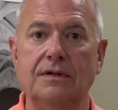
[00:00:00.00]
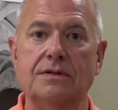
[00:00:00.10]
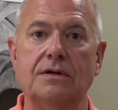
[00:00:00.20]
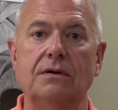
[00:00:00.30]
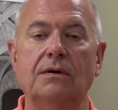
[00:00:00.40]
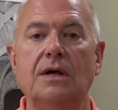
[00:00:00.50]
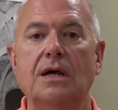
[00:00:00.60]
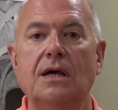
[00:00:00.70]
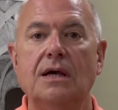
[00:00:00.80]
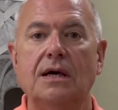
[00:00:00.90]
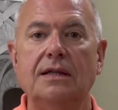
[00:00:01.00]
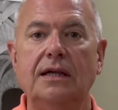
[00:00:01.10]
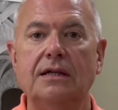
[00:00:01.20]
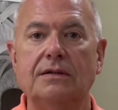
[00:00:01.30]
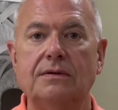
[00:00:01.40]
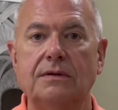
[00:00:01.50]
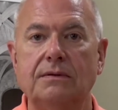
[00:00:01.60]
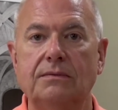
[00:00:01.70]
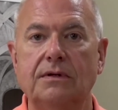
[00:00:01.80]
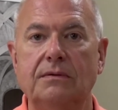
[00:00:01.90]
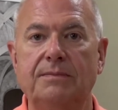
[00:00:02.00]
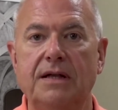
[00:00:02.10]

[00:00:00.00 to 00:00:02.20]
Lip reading: And so I think it would